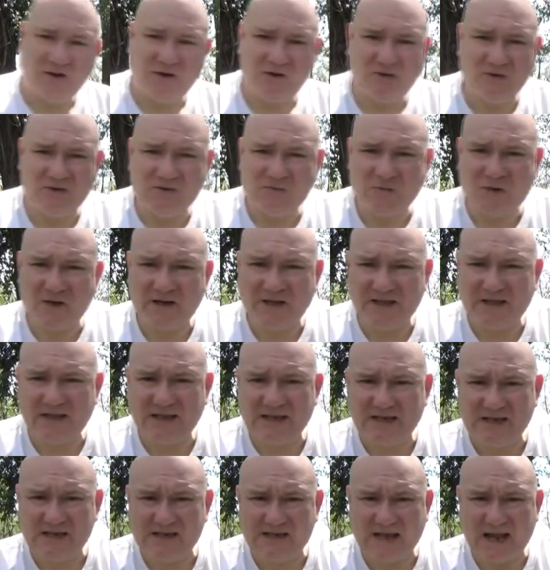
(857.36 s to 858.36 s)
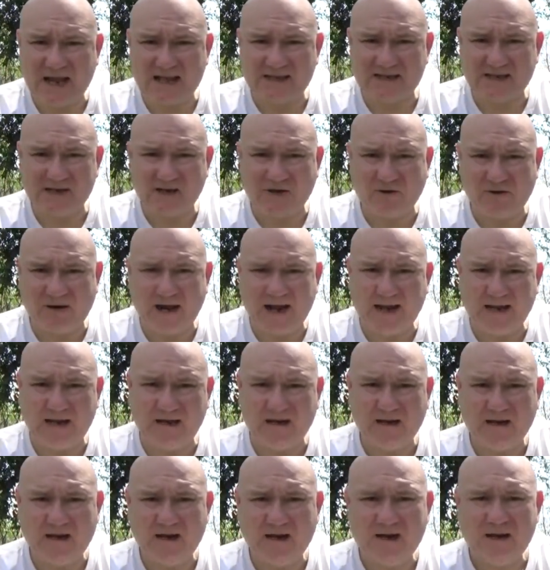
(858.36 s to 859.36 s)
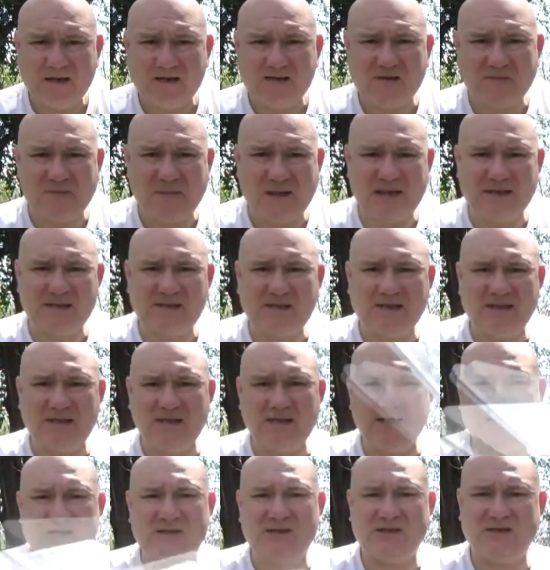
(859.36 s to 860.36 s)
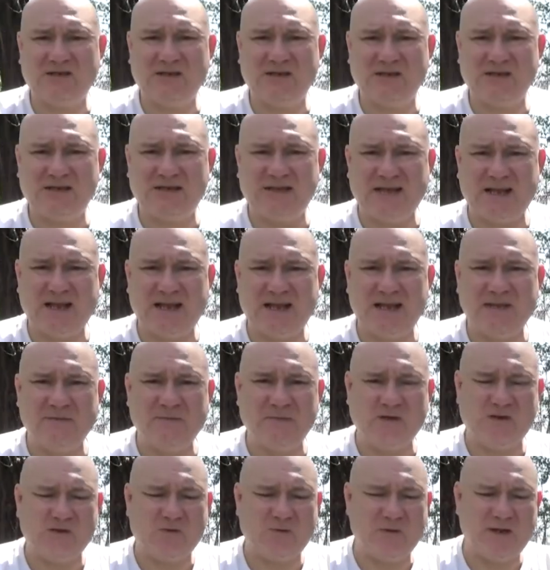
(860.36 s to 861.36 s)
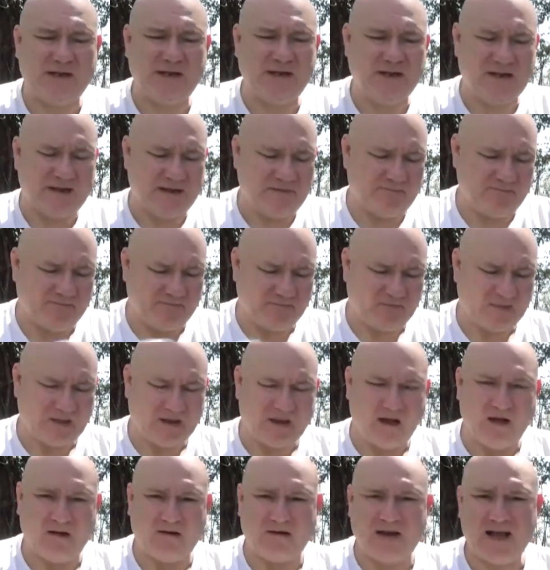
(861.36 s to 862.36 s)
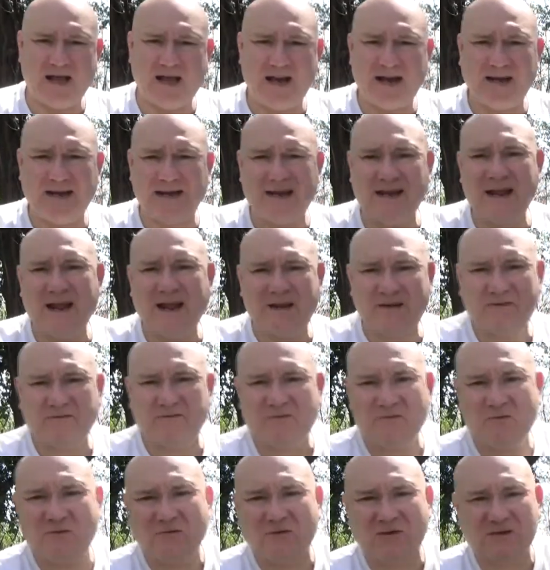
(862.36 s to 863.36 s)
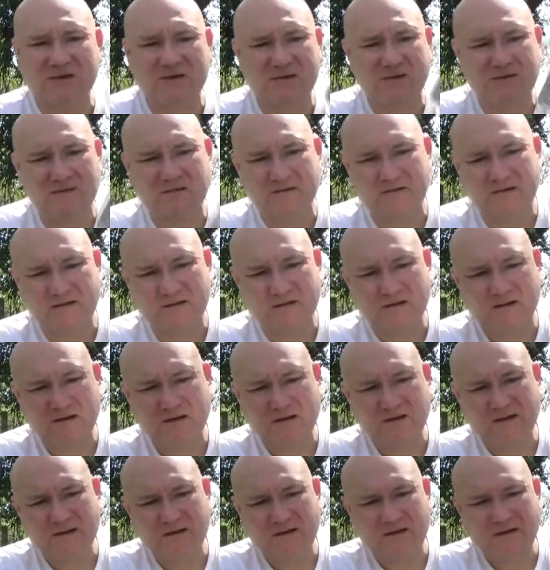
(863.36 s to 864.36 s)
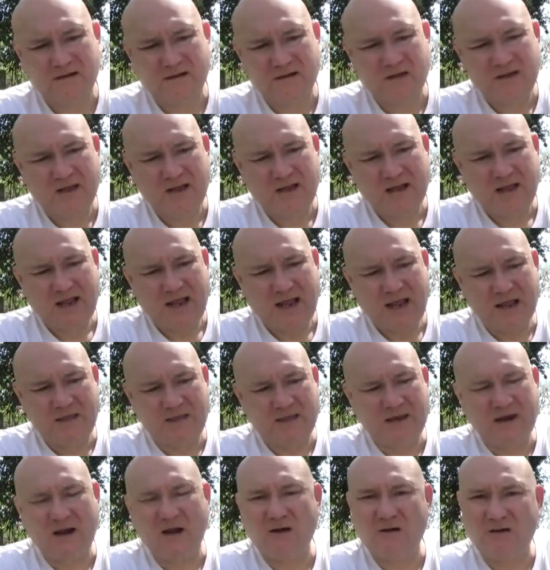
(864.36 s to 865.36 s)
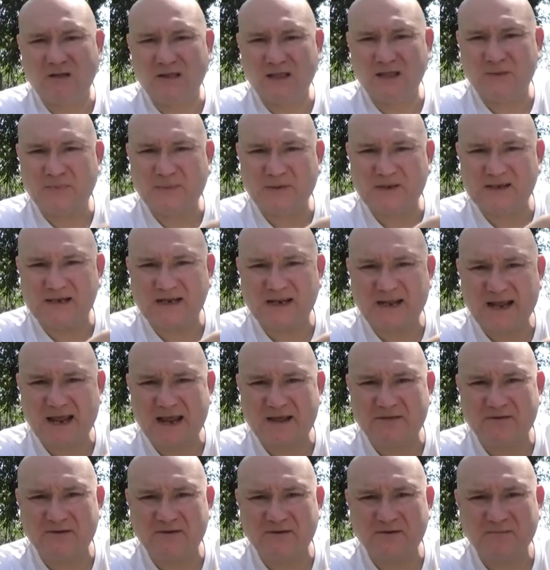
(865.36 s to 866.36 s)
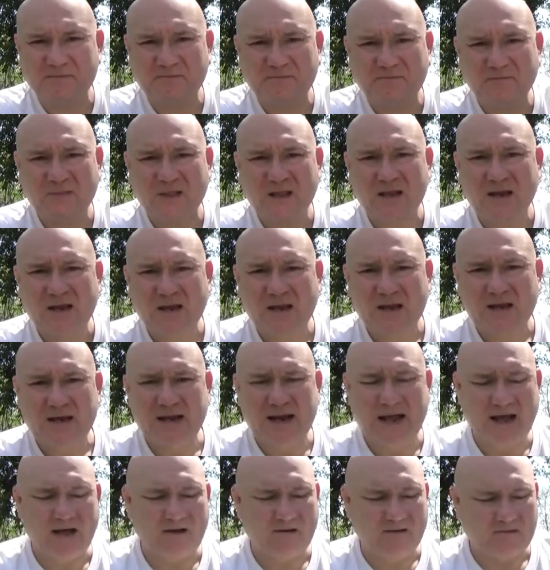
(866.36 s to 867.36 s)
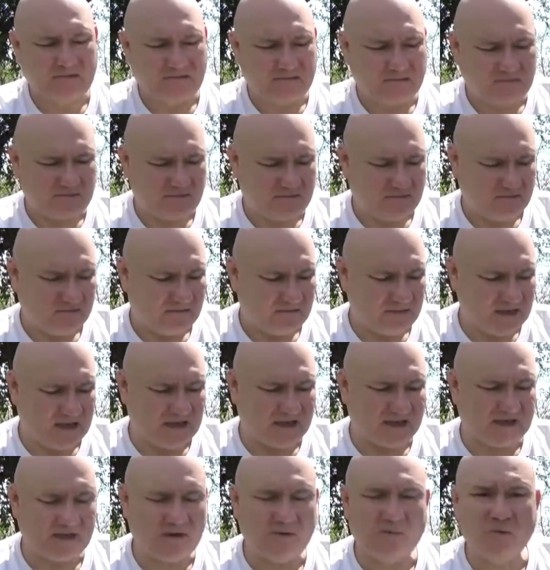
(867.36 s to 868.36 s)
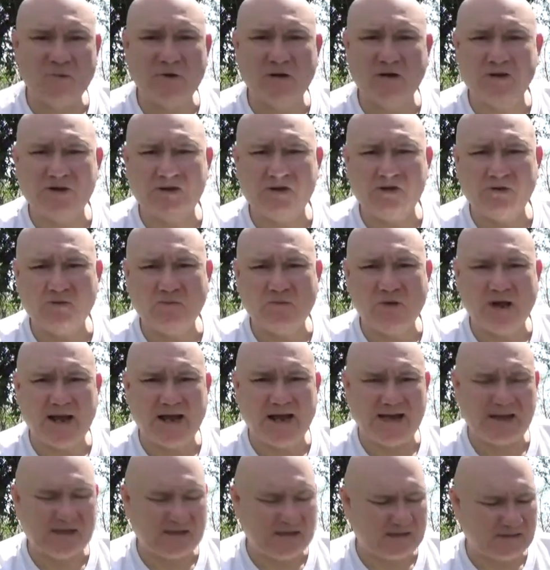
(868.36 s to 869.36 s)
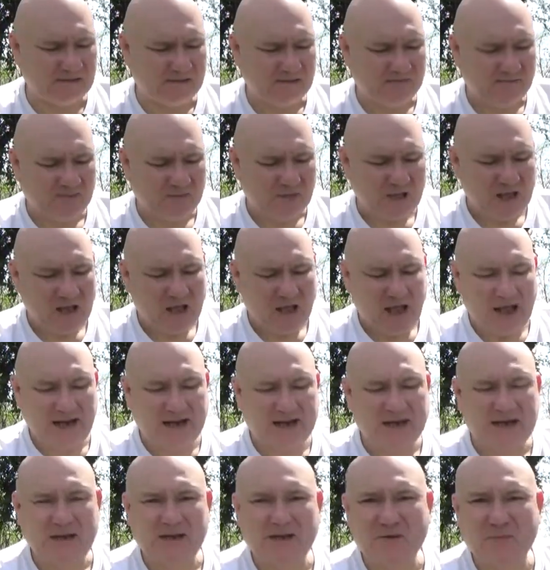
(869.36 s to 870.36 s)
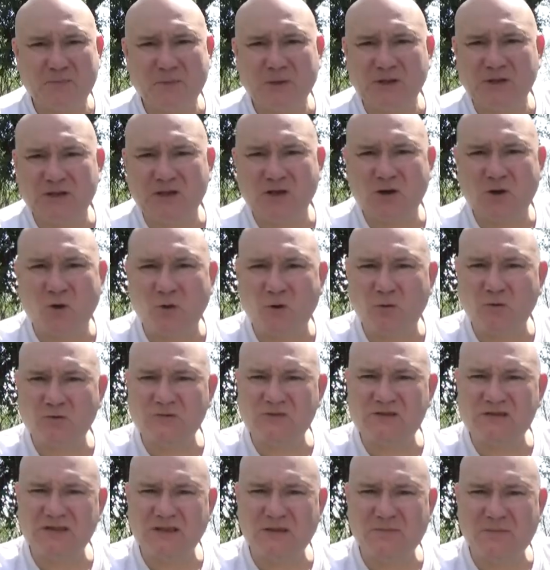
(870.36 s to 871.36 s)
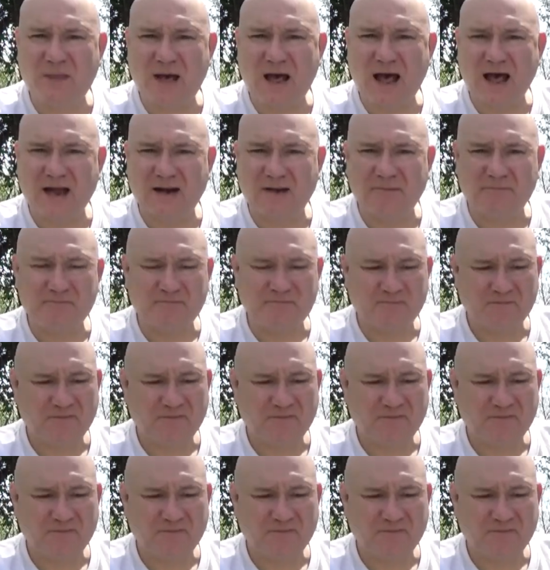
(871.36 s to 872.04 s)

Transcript: to use one of these as a grate, so basically it's just going to sit in between them. I'll cut it down, of course, and then I'll clip it together. Now, this can work 2 ways. I can either put the coals in the bottom,